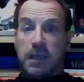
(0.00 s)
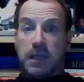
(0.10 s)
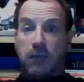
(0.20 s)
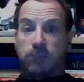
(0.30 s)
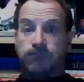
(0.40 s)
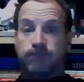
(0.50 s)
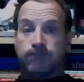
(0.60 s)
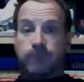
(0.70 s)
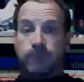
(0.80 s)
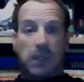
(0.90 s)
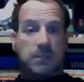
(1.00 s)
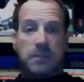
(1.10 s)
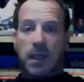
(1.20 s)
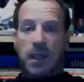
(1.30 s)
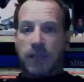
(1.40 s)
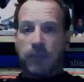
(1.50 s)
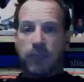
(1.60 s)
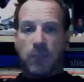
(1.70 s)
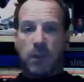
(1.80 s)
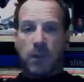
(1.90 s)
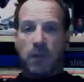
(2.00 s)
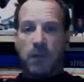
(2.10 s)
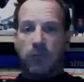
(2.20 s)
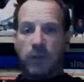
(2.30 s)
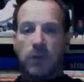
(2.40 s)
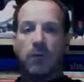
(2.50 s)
If we don't move now,